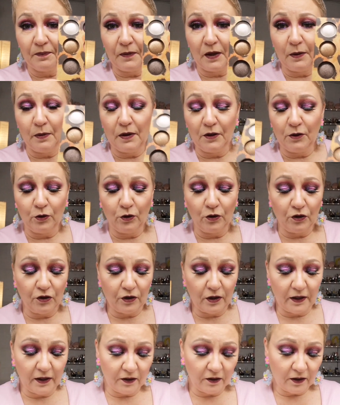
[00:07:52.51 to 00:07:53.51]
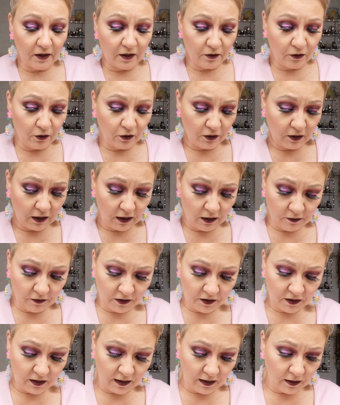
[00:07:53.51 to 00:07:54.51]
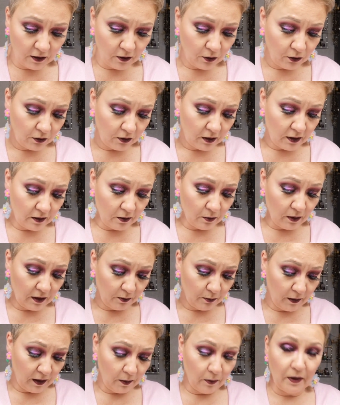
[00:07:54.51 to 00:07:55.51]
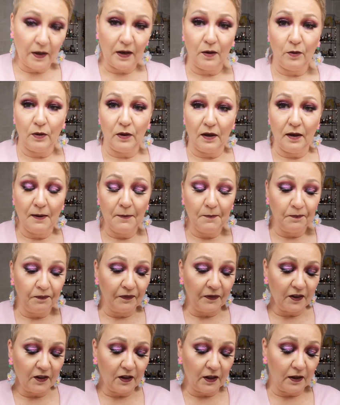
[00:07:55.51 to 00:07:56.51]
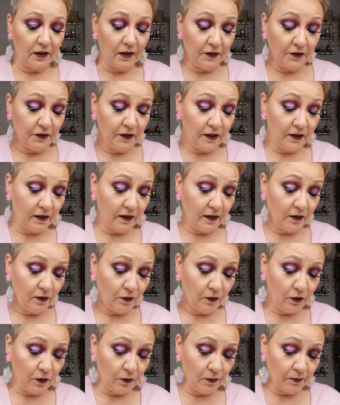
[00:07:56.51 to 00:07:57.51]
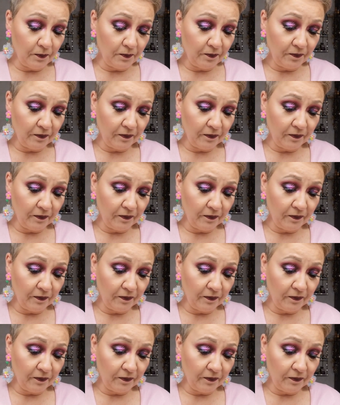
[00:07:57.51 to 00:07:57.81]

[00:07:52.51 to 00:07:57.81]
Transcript: Maybe I should try it just to see if it's any good, otherwise maybe I will declutter it, I don't know.